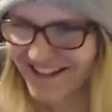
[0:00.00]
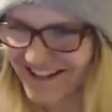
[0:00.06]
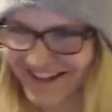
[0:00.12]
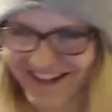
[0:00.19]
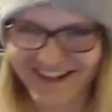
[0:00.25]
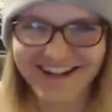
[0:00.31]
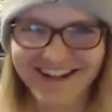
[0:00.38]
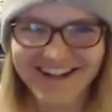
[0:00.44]

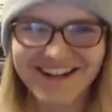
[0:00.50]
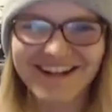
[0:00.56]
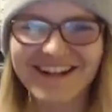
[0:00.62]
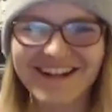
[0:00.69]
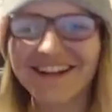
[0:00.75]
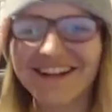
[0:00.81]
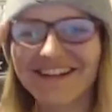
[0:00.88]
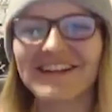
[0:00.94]
Like,
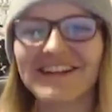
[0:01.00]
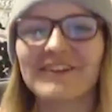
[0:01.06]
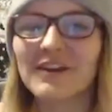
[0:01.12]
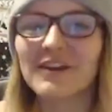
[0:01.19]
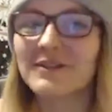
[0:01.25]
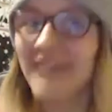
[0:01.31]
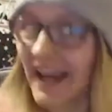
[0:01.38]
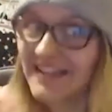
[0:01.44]
you know,
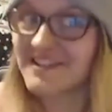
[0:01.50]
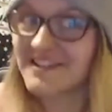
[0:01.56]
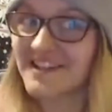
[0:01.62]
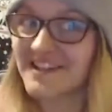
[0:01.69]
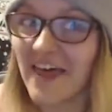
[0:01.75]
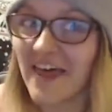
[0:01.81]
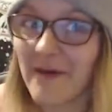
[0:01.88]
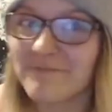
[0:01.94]
don't cater
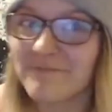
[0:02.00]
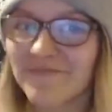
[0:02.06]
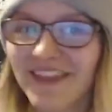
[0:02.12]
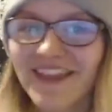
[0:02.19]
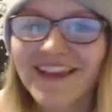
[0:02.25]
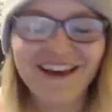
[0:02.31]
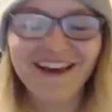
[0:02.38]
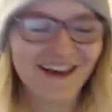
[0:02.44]
to
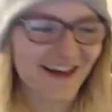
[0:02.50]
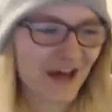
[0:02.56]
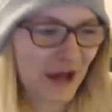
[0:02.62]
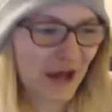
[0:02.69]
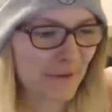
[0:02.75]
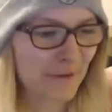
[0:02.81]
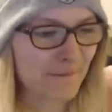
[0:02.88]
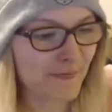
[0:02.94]

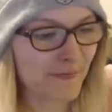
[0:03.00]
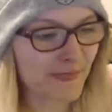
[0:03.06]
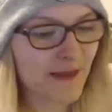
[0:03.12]
them.